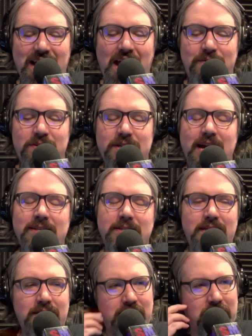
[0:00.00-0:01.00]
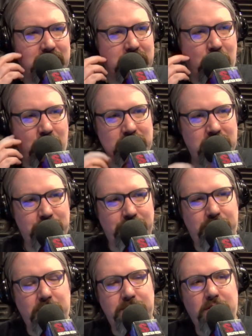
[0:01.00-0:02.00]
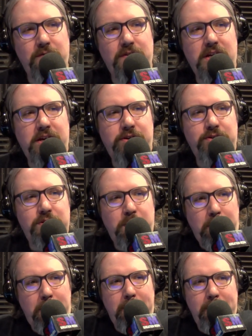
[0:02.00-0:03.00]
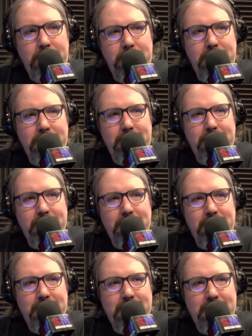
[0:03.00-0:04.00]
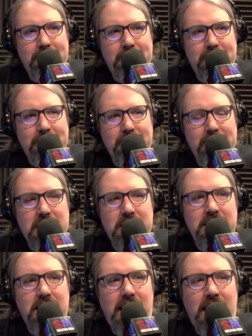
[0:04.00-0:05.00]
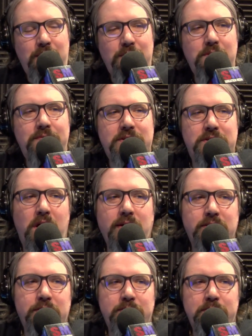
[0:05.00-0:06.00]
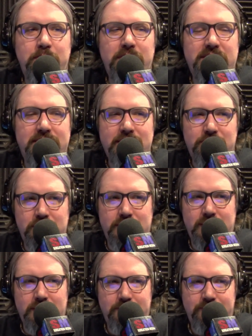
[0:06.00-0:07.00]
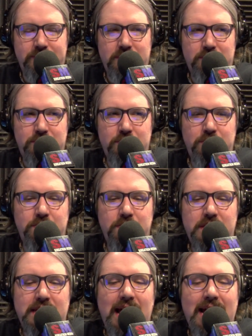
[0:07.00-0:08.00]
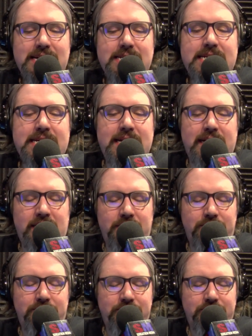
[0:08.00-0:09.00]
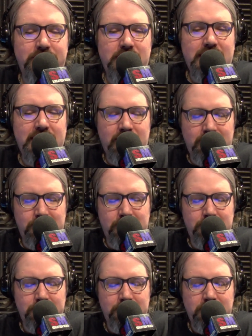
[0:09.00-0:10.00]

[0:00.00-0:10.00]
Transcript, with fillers: Have you guys seen this concept of crypto videos? No. I don't know if it's awesome, but it's interesting. So the idea is